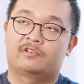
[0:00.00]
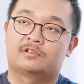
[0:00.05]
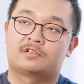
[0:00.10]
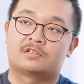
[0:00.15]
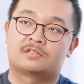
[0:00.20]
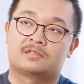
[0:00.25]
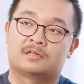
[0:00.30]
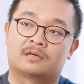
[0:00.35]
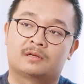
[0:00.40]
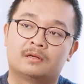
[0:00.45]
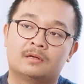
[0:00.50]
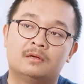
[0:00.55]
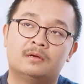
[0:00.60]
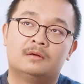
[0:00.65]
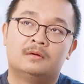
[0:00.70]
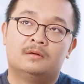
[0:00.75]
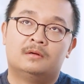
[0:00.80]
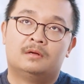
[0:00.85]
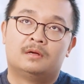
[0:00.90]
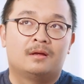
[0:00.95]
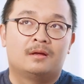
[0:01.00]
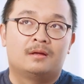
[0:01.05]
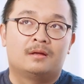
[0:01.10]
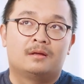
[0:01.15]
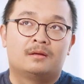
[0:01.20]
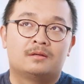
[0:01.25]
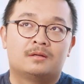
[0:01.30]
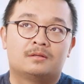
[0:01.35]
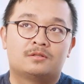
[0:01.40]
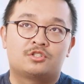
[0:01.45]
Fantastic.
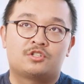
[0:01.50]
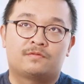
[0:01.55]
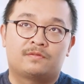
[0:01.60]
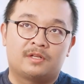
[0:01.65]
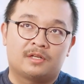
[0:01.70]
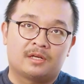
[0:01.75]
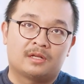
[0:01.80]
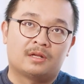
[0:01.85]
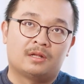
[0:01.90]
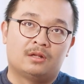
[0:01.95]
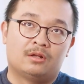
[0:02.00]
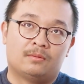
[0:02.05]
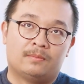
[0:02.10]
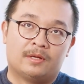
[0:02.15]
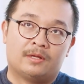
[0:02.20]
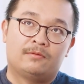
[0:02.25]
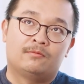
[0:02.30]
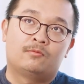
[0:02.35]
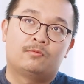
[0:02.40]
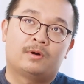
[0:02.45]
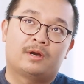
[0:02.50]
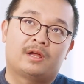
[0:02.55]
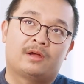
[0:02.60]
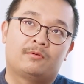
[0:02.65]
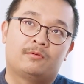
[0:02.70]
Shifting it a little bit, what I